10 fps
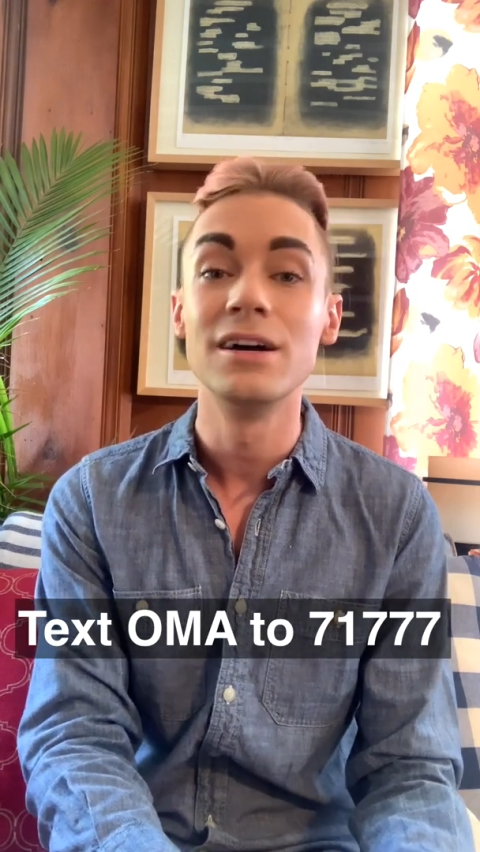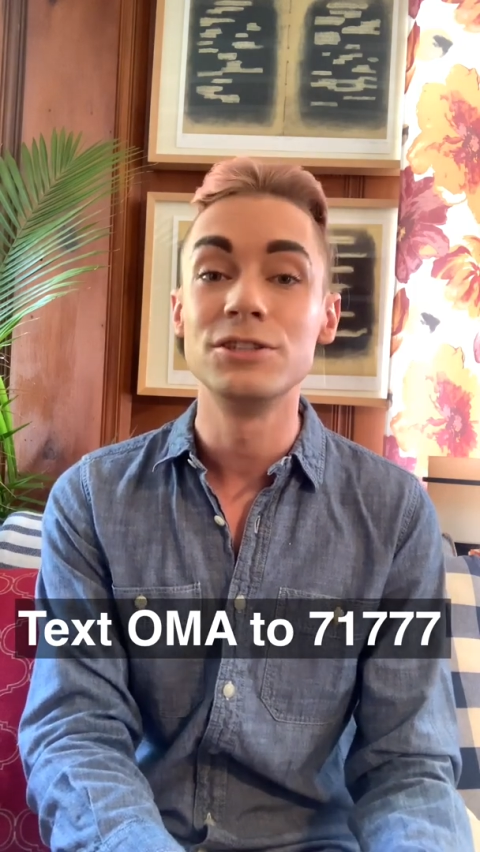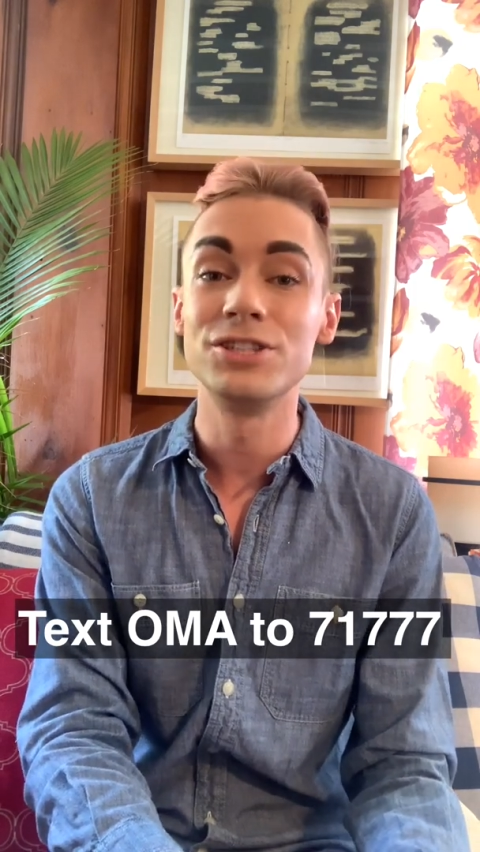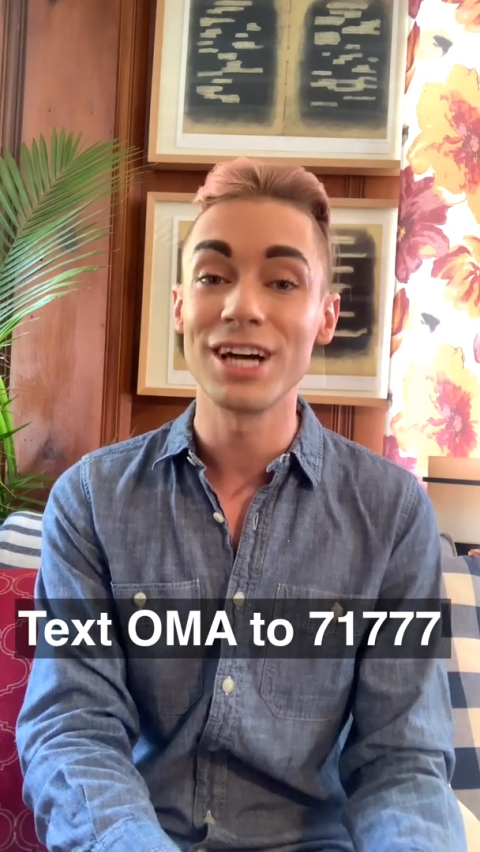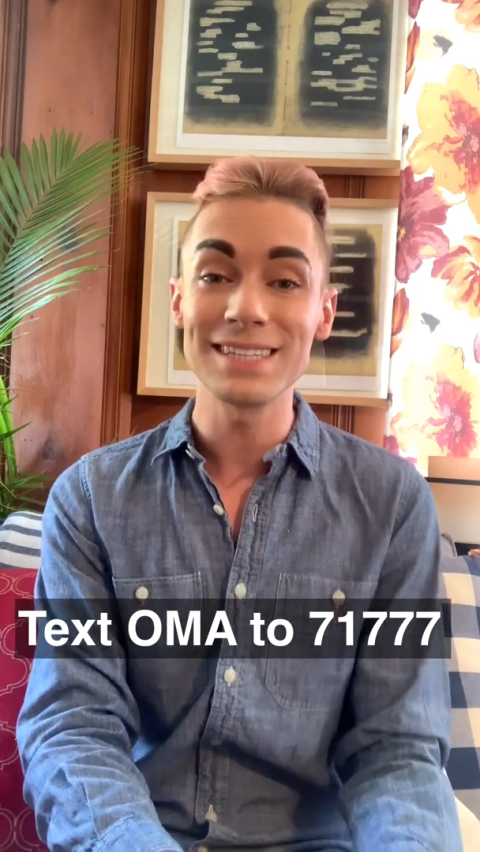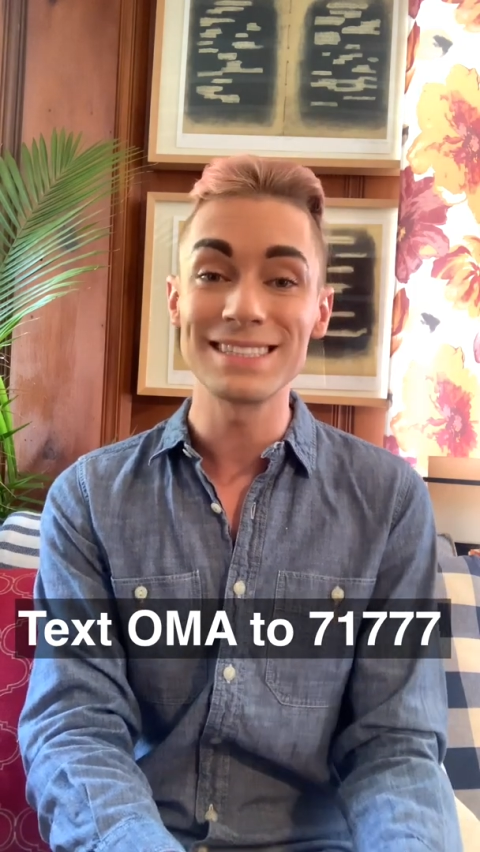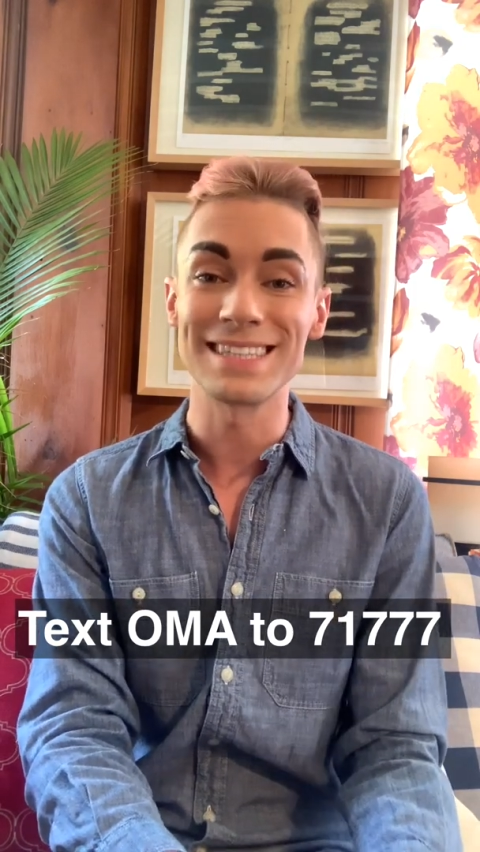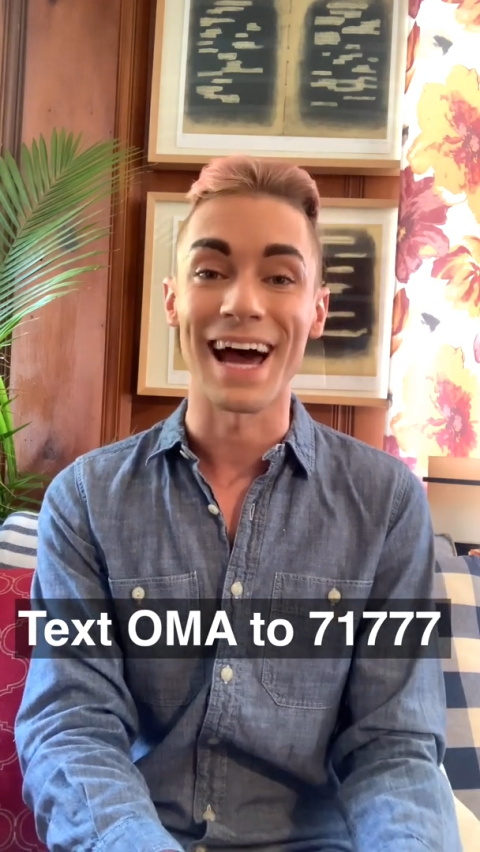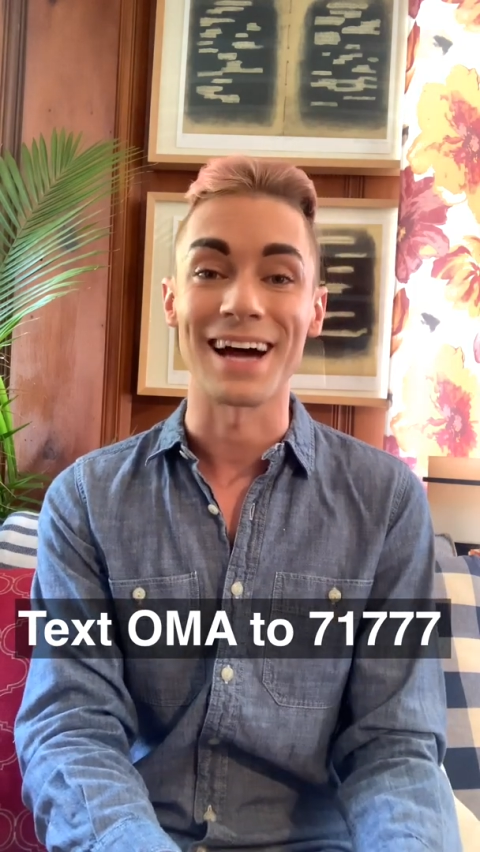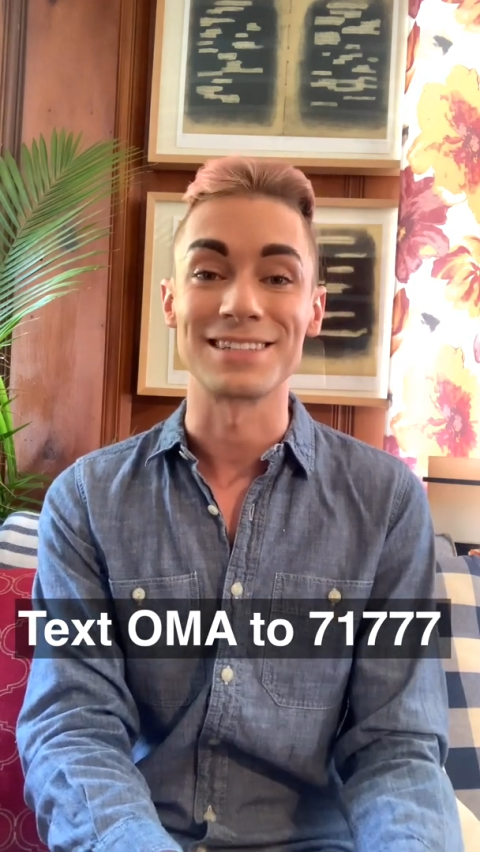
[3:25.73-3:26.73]
just
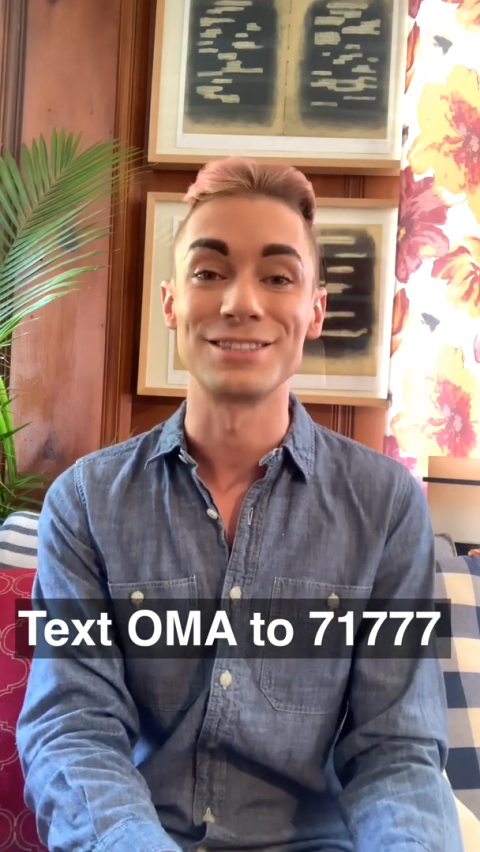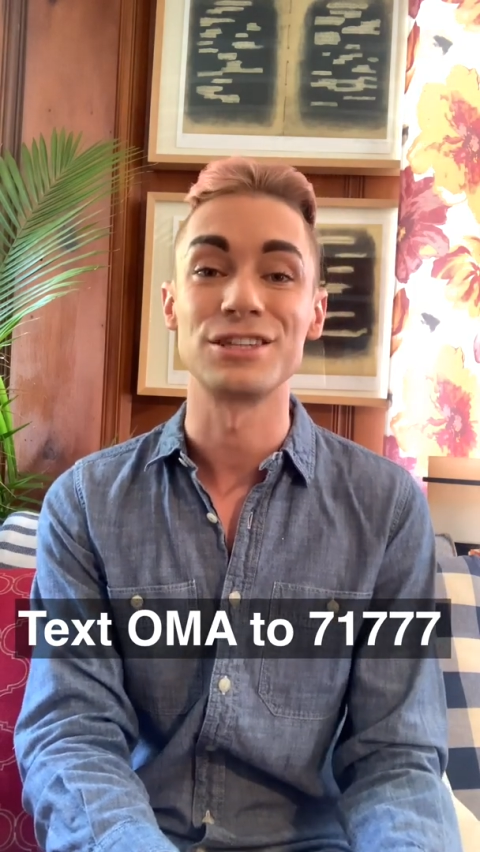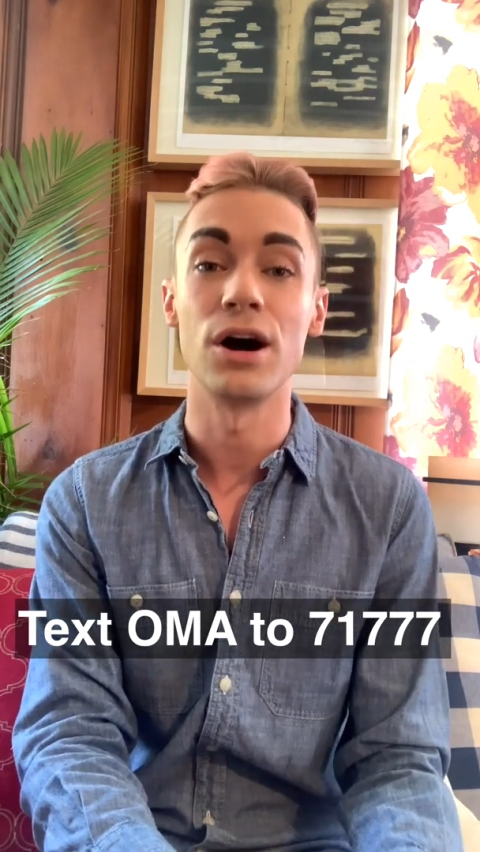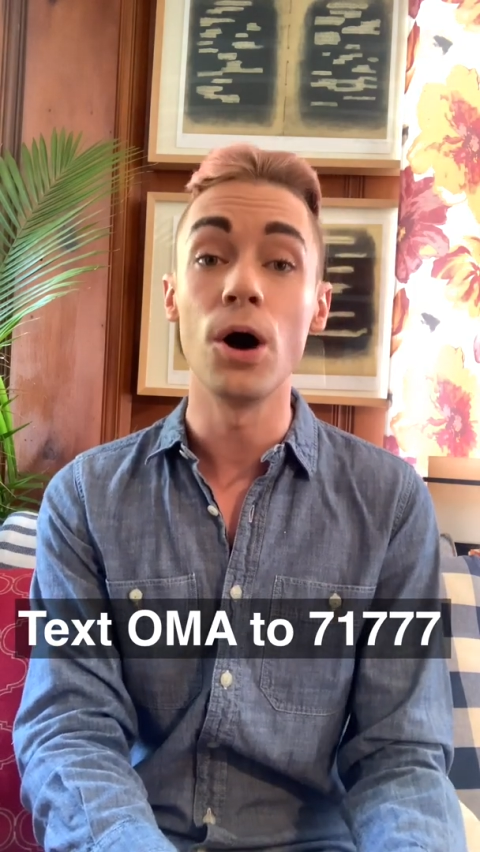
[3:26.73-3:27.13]
text